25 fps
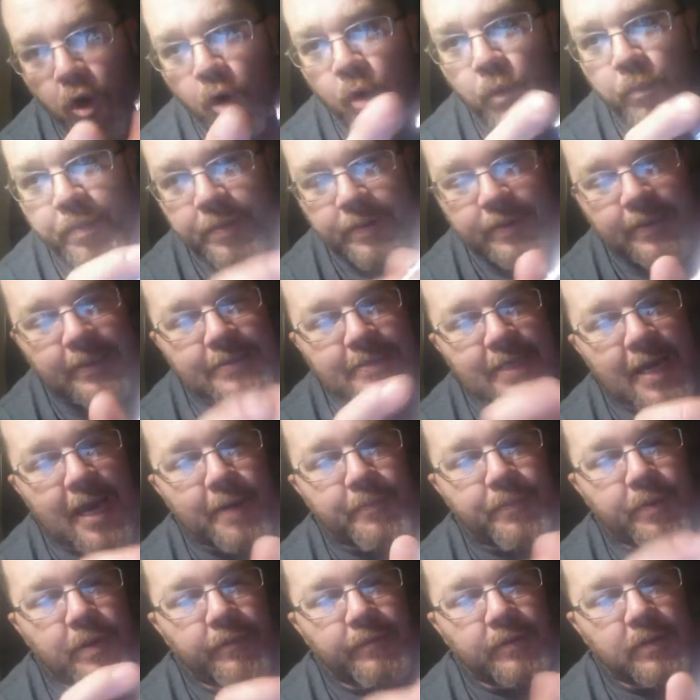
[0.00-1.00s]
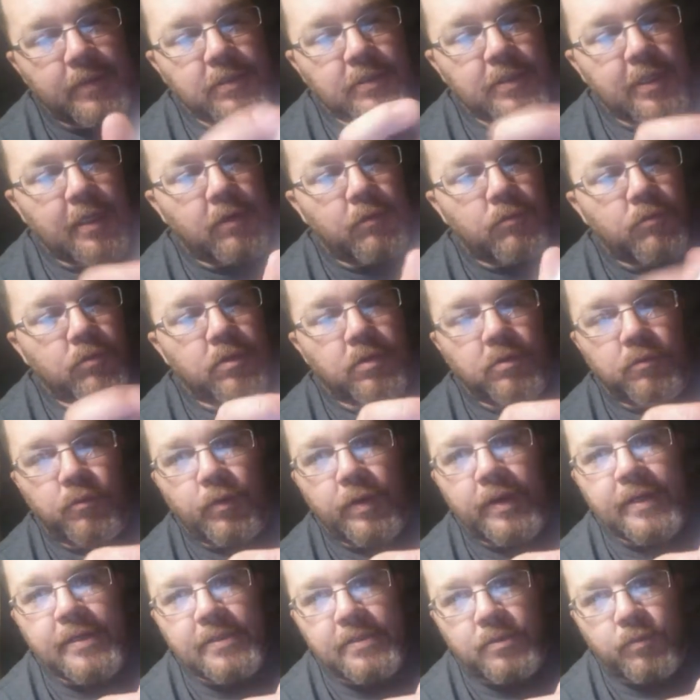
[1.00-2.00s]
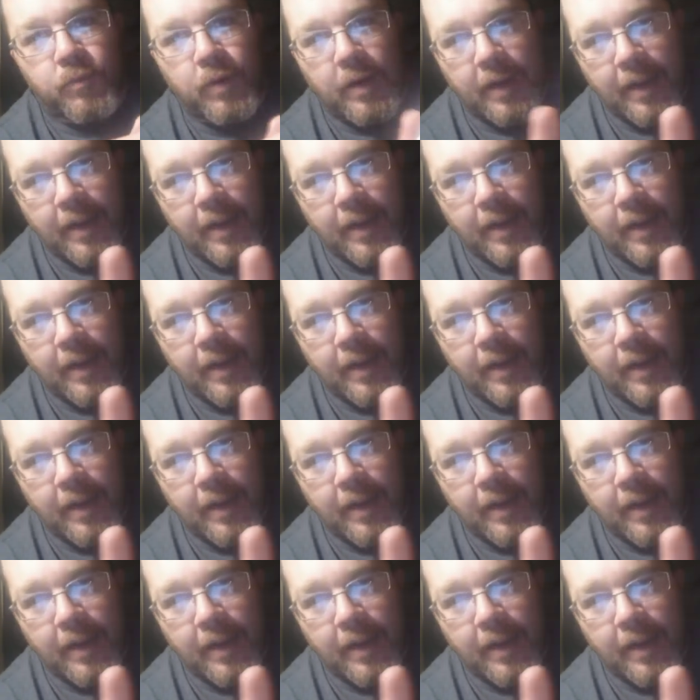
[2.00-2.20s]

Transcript: open the top of it because I don't want to waste